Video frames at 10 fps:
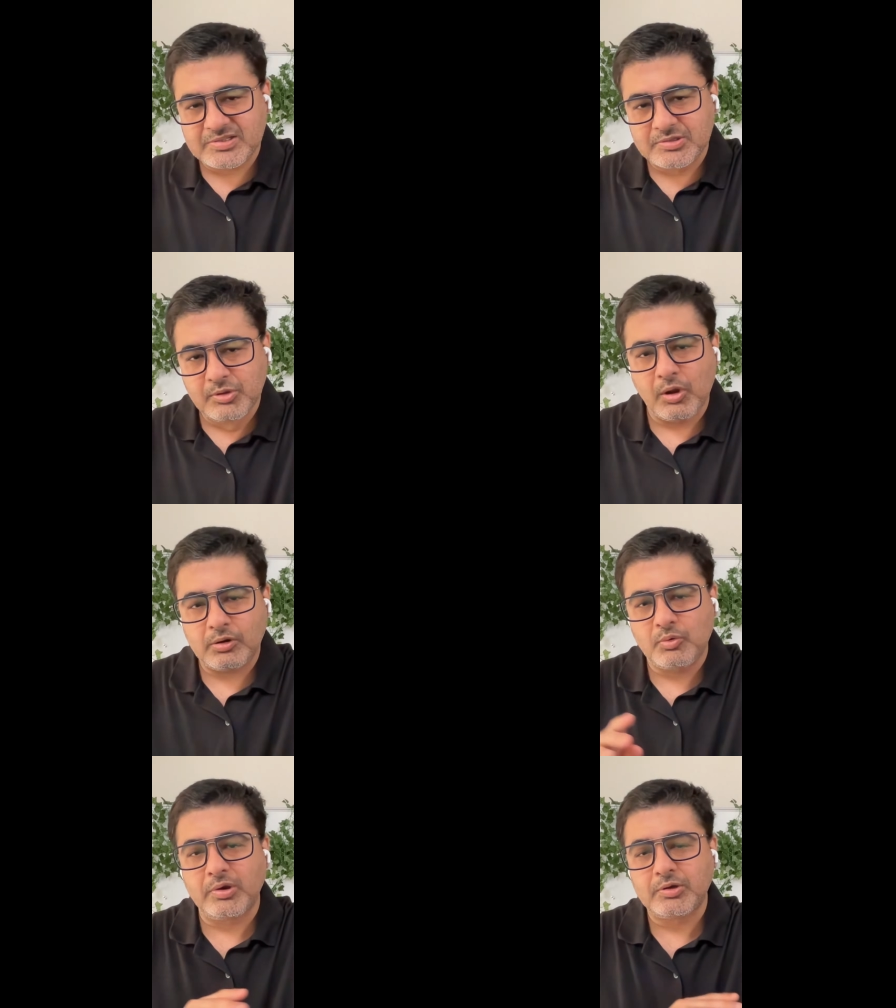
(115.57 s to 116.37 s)
If
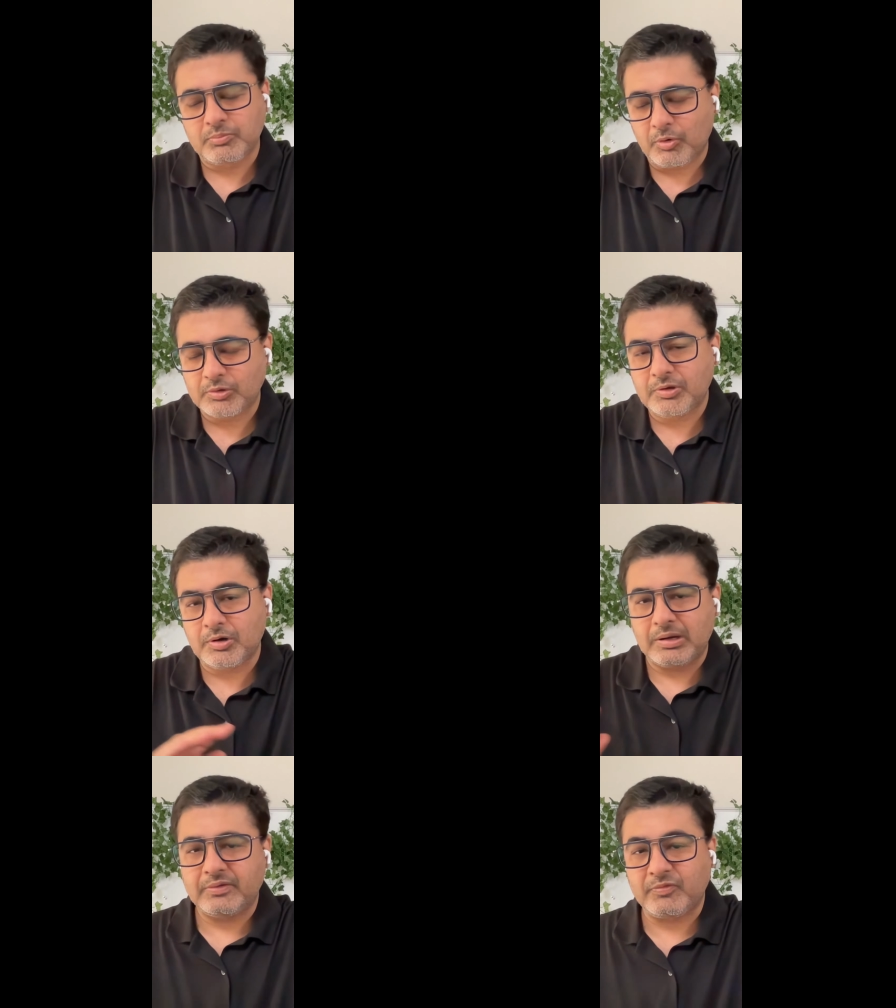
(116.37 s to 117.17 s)
it's not going to
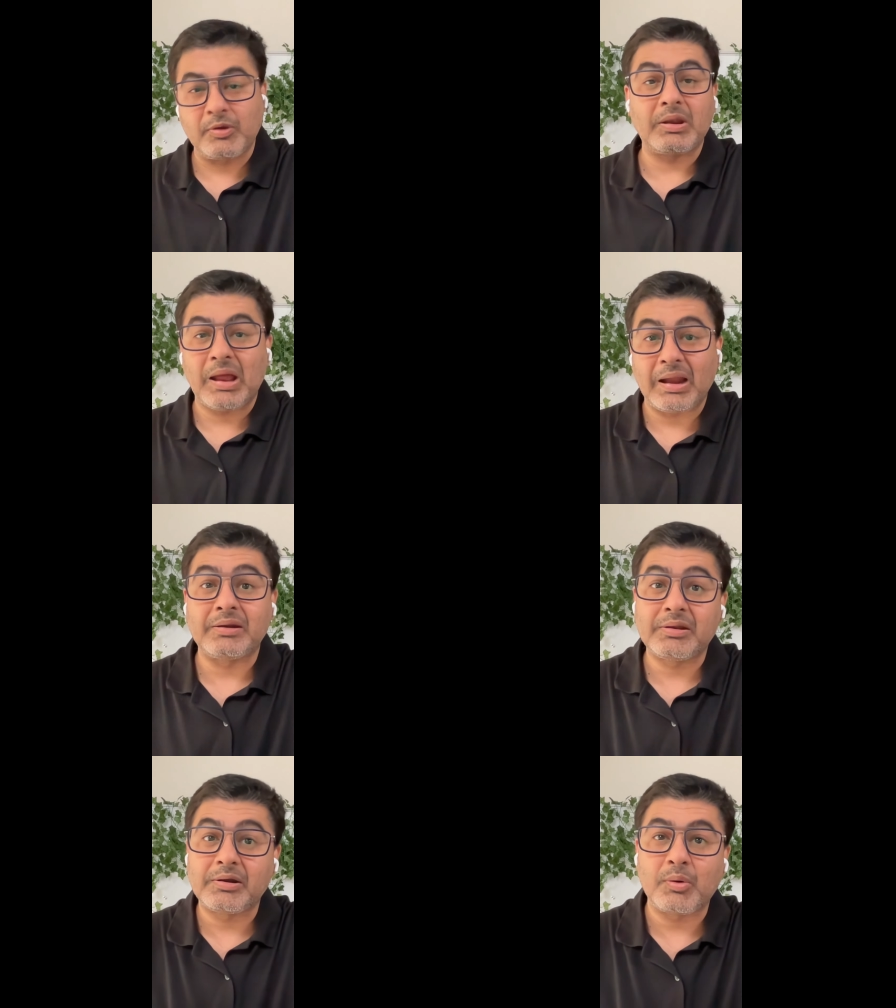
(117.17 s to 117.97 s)
bother and if you
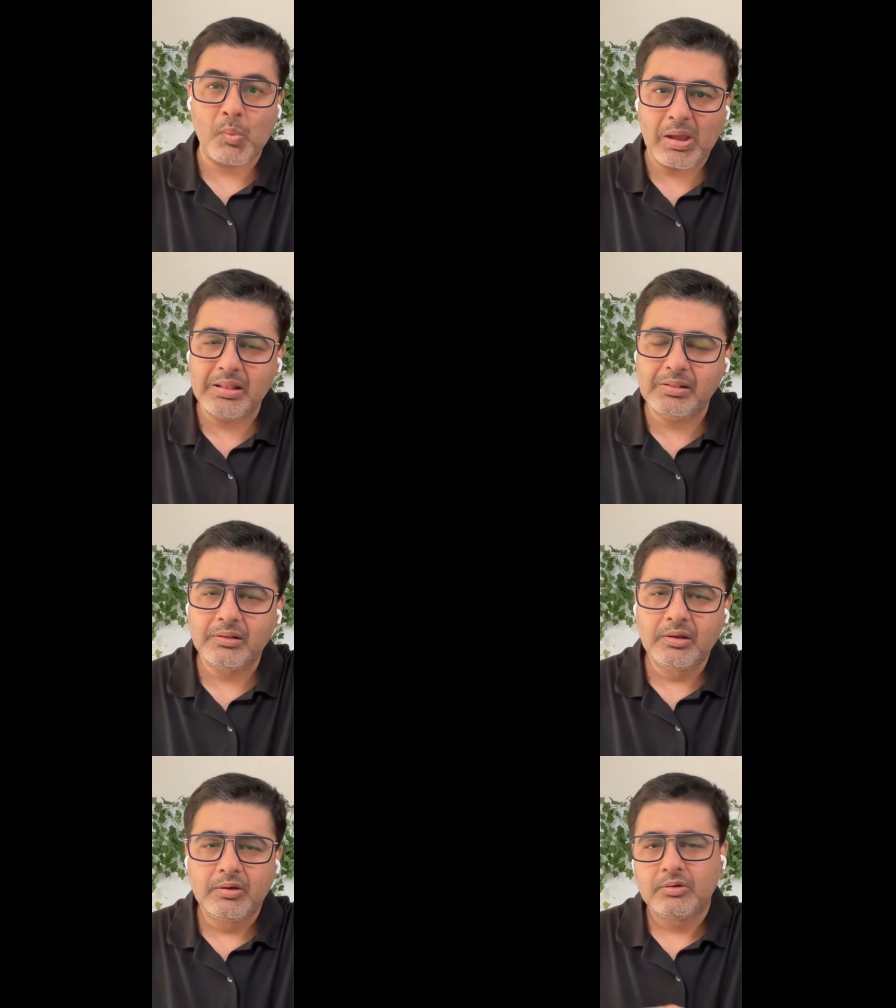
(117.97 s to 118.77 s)
can handle it
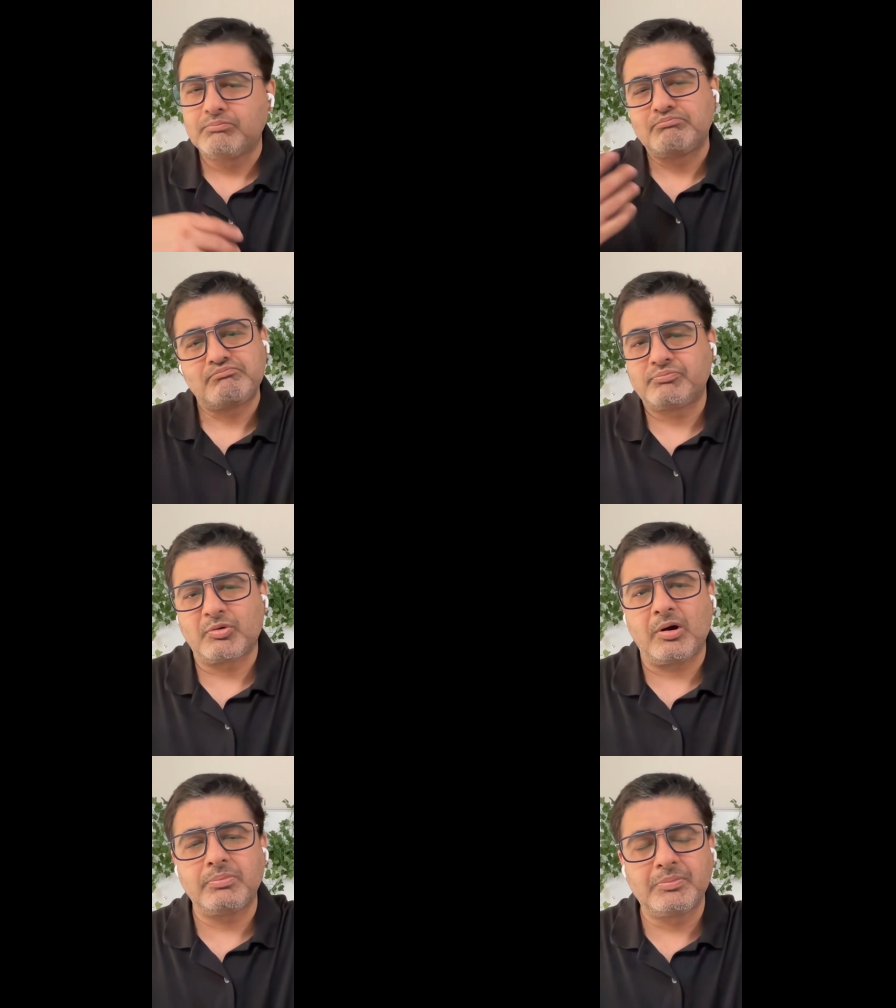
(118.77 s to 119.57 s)
well,
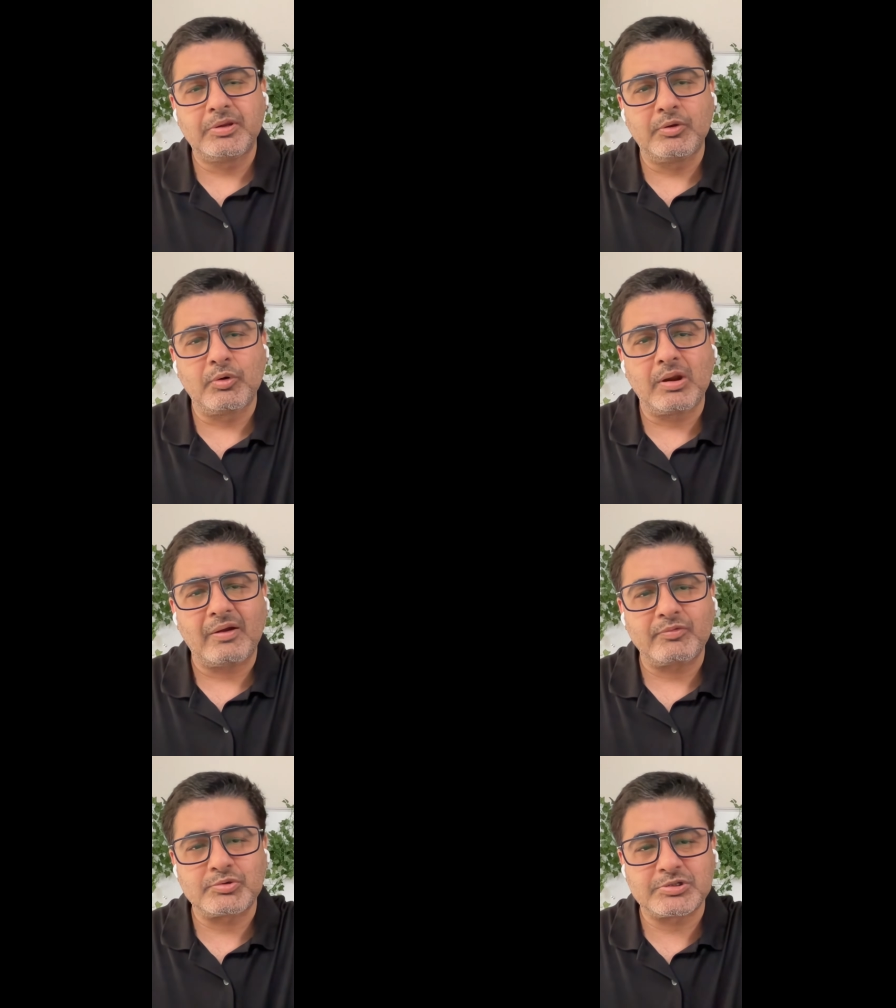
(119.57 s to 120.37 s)

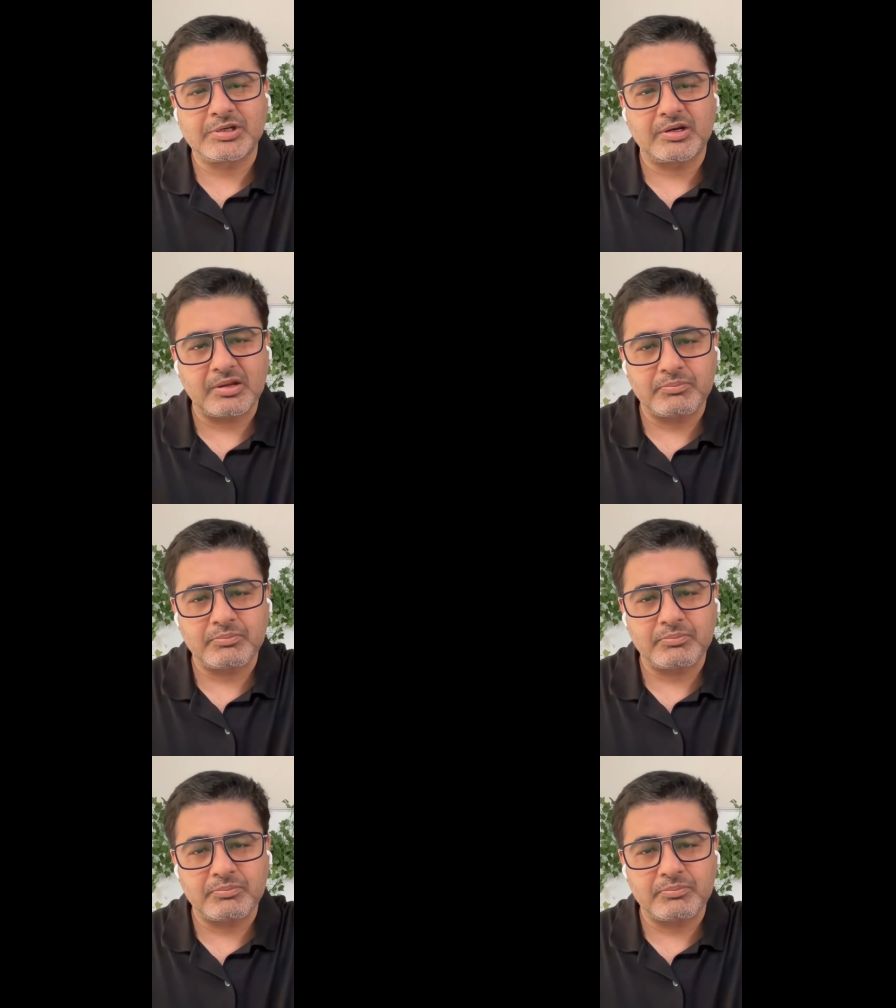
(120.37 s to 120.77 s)
probably you don't have to